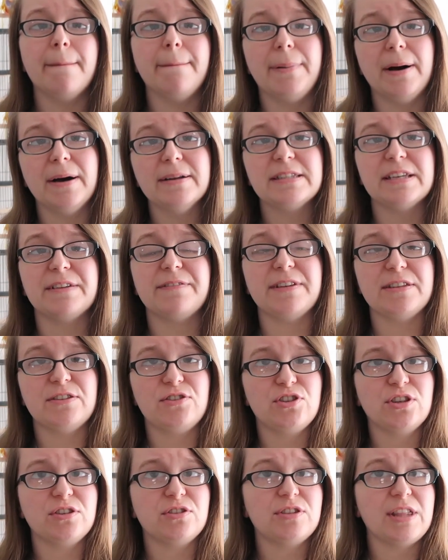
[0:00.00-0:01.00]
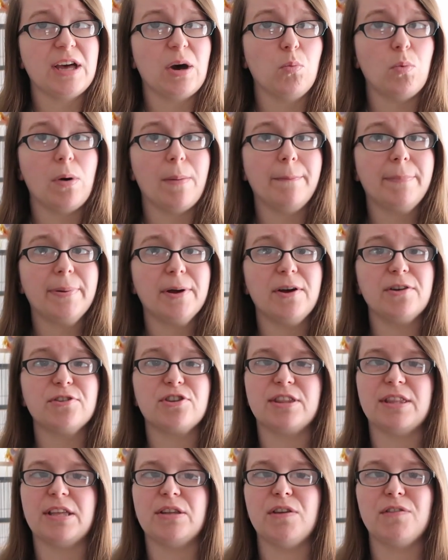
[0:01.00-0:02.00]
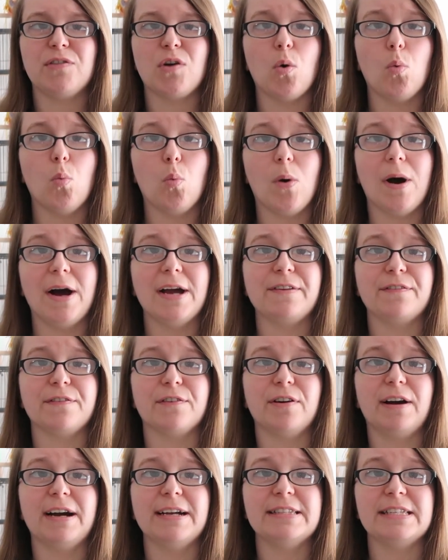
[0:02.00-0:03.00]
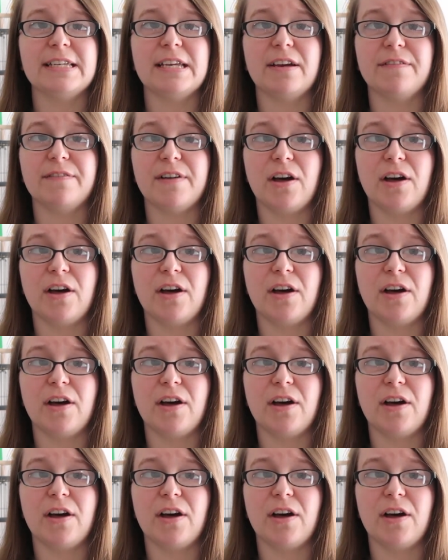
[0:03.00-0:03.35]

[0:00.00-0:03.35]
but if it's just that one perch and then you've got a wide variety of